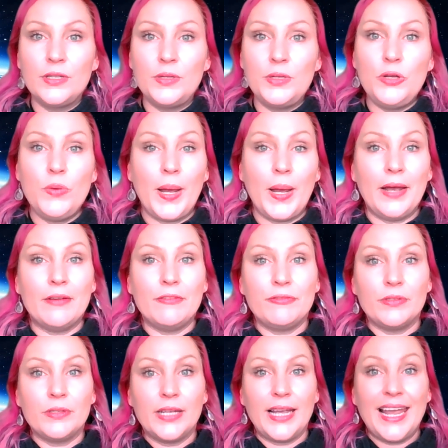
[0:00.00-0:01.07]
you
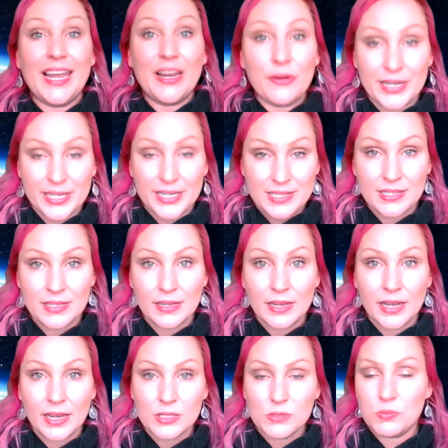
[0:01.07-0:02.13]
have Eris
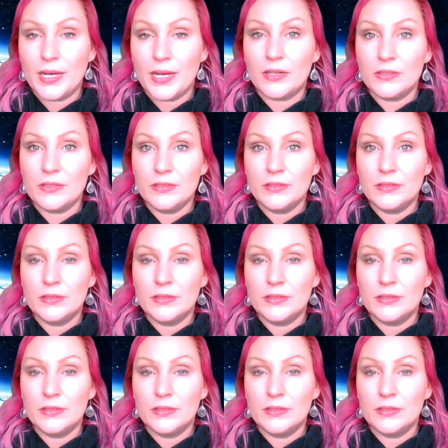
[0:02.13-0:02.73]
as well,